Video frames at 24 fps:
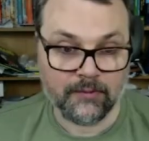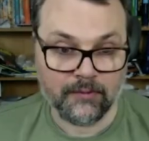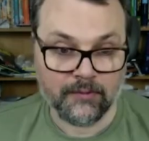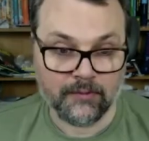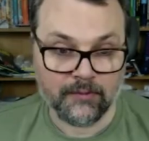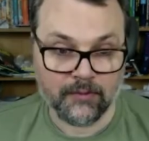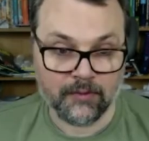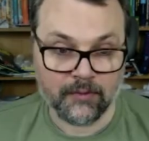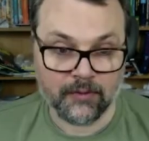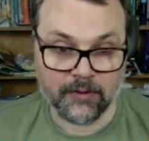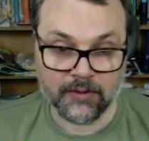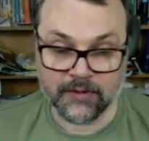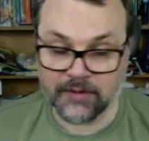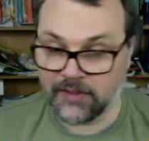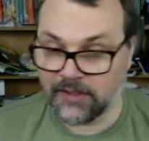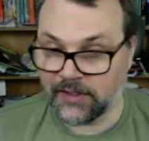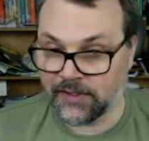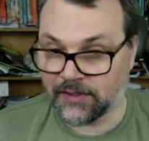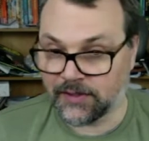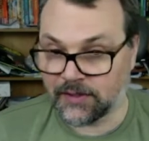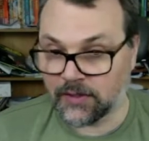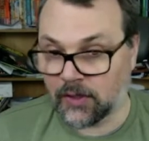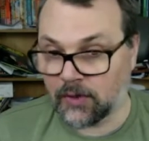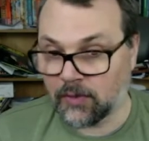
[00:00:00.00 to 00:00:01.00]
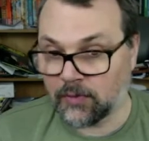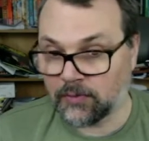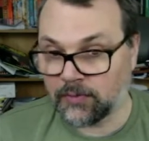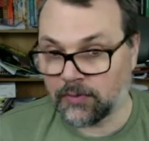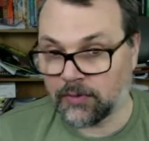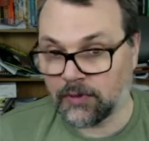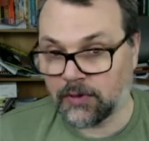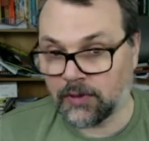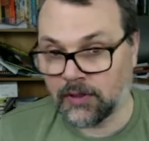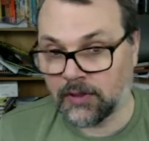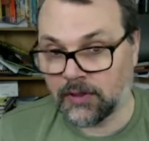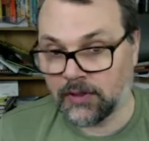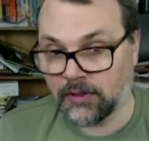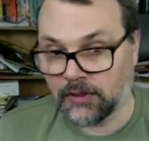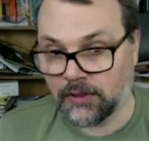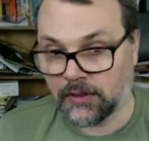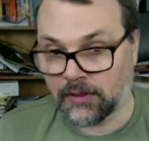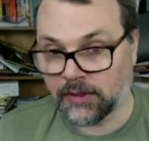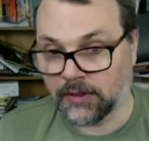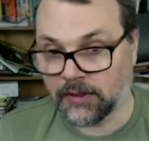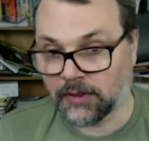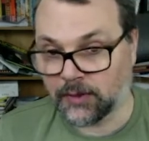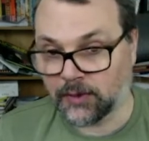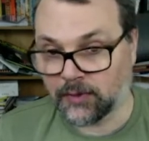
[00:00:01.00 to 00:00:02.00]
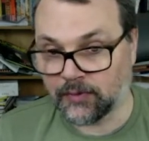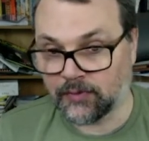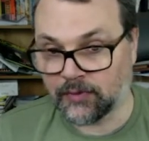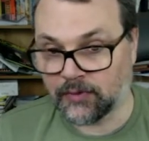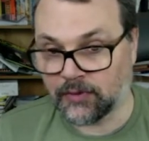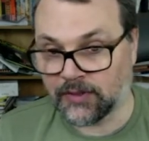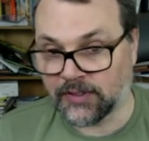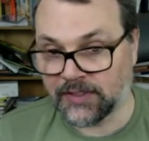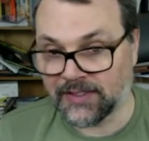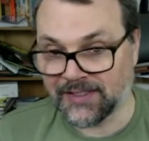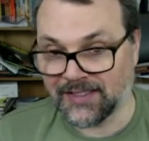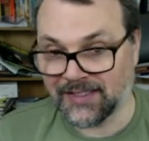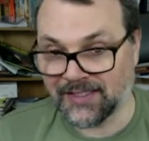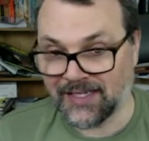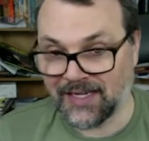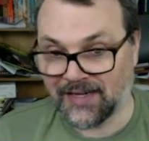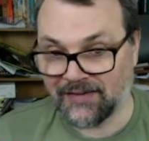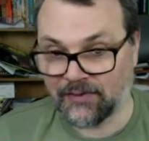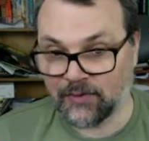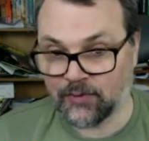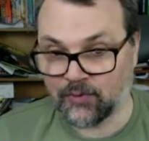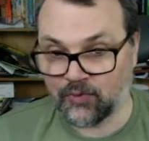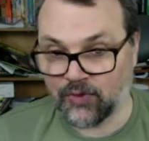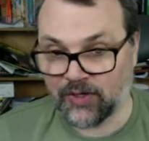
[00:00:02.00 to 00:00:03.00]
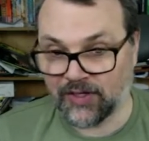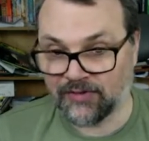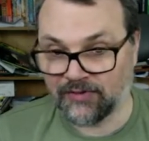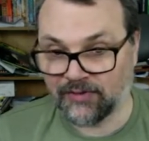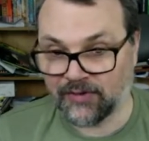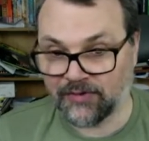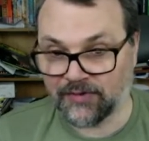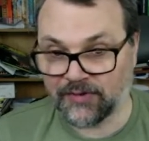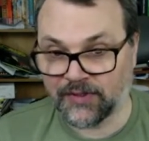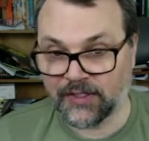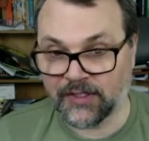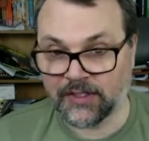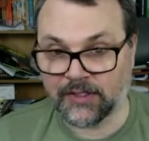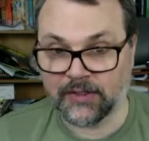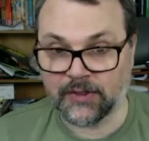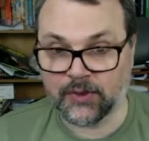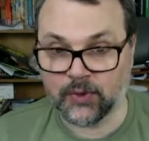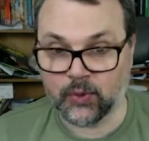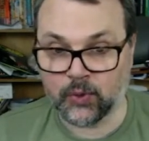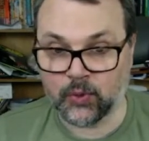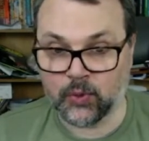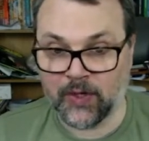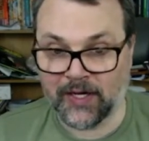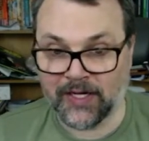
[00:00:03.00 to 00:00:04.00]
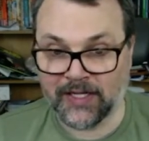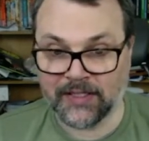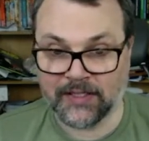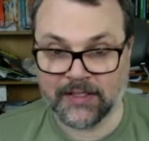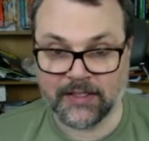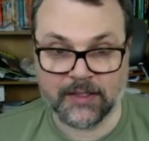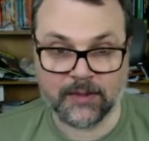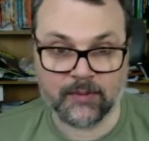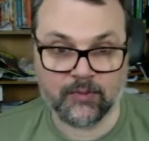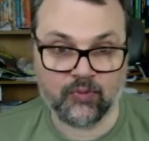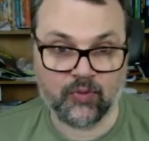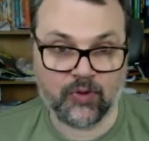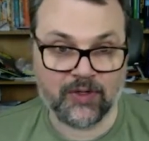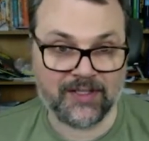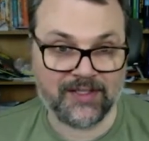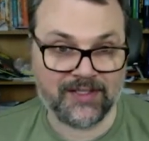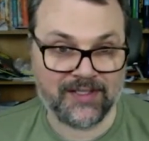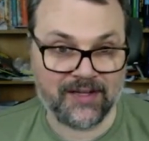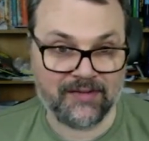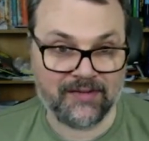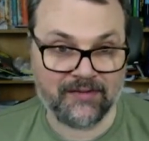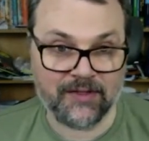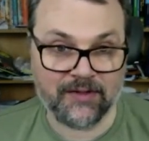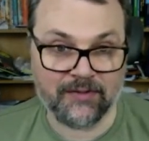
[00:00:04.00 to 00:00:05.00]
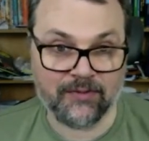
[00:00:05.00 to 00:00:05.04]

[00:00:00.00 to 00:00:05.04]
For the slope, the interval is 11.15 to 18.74.